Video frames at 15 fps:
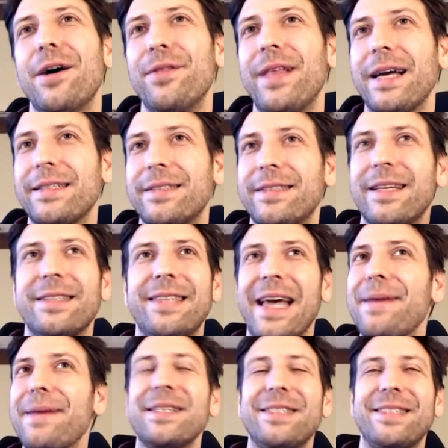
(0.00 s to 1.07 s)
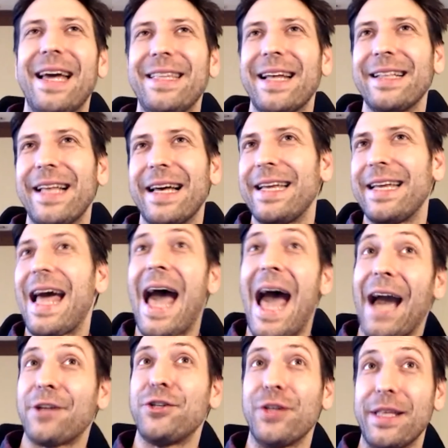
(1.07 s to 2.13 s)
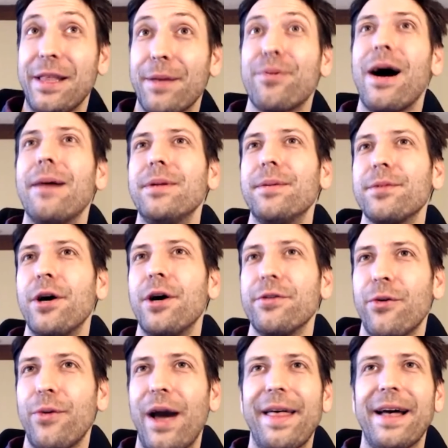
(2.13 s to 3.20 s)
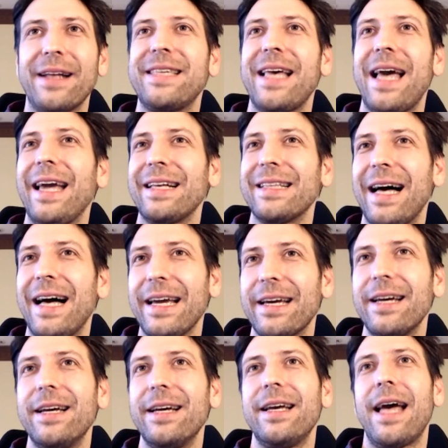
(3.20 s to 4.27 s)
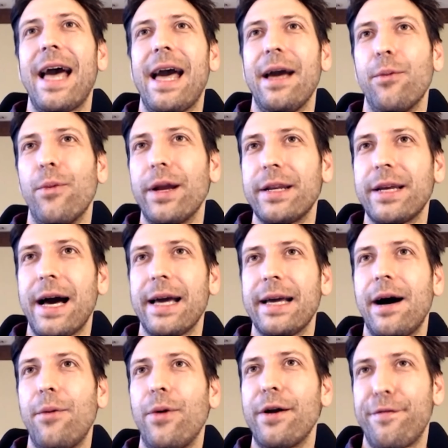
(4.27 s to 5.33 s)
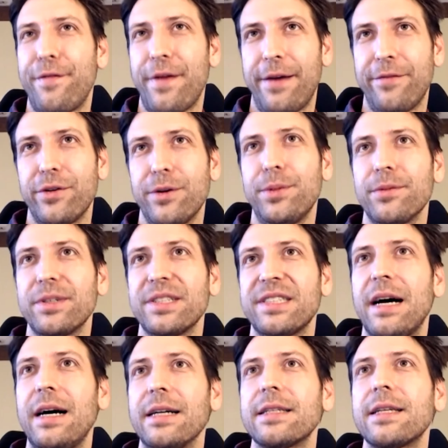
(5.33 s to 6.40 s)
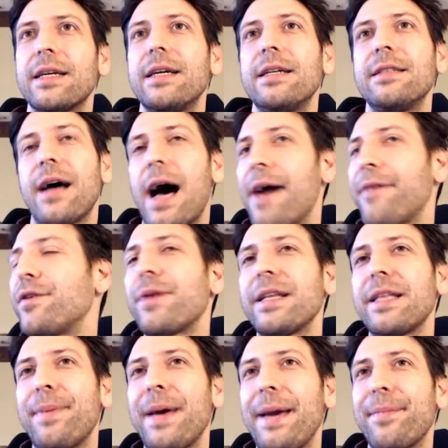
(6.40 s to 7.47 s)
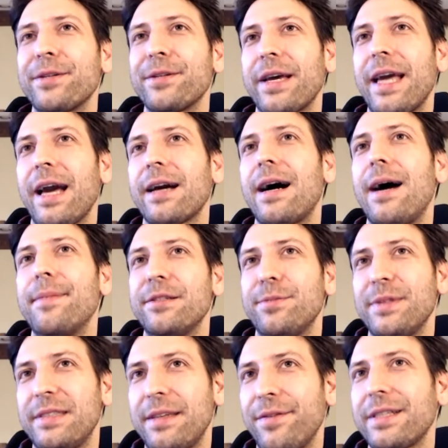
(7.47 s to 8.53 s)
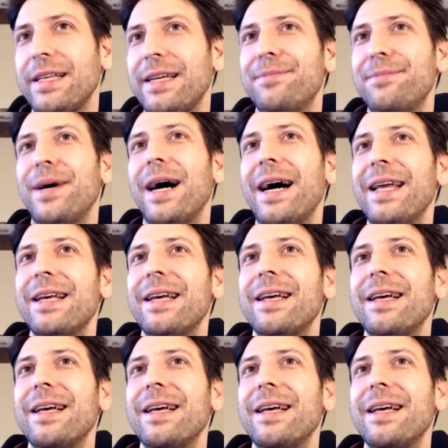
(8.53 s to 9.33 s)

like the same as saying that like it actually, the problem goes away. That's saying like, hey, one guy got one favorable result. So I haven't read the paper, so I can't comment specifically, but,